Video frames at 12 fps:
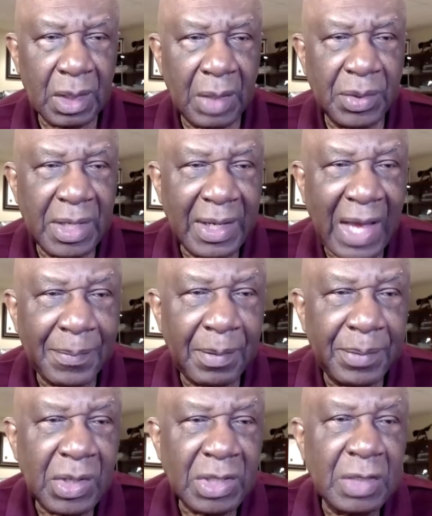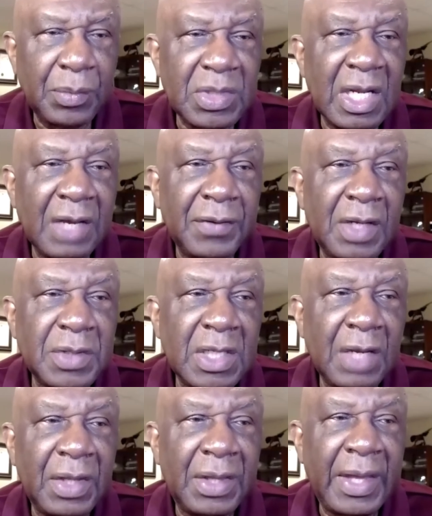It would not happen, because it was
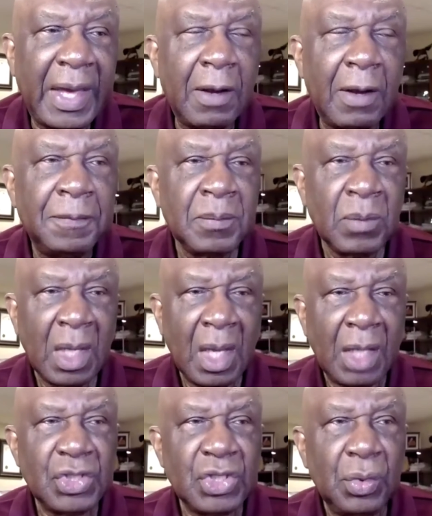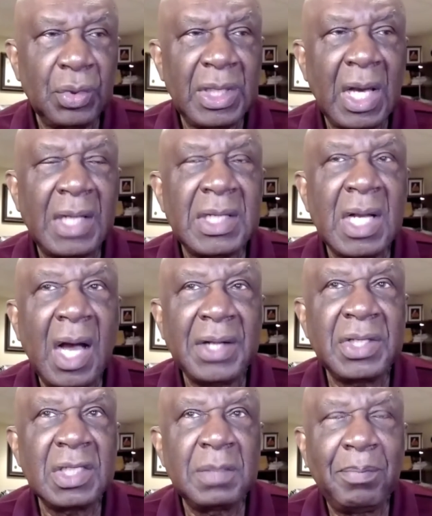never there. So the
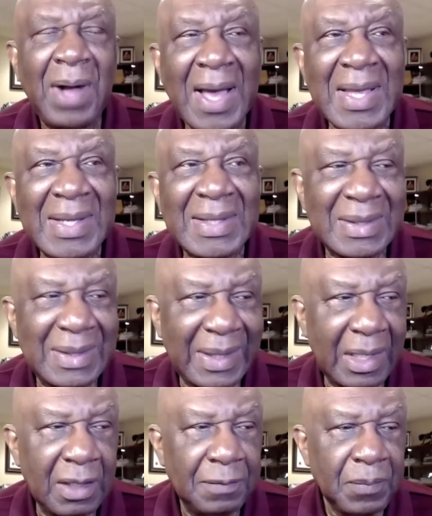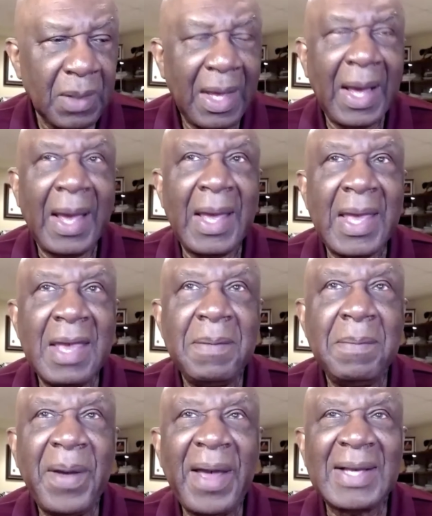unconscious bias then
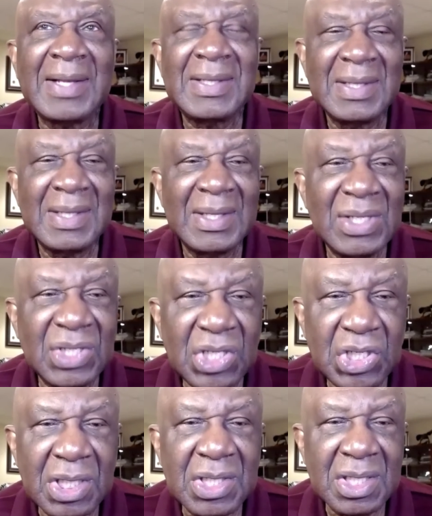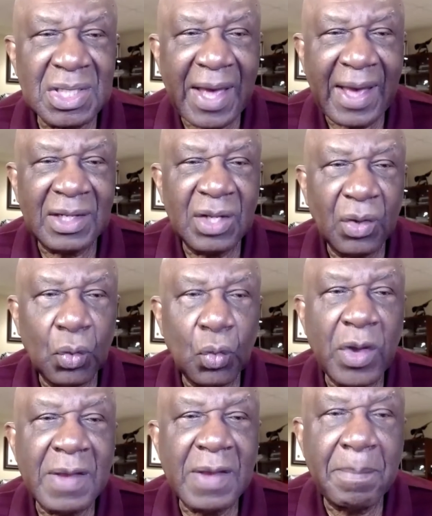impacts the decisions that
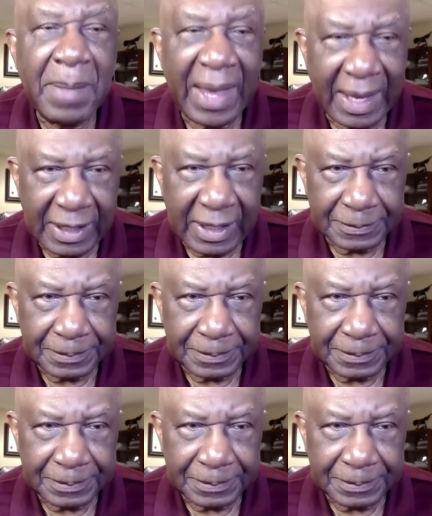we make.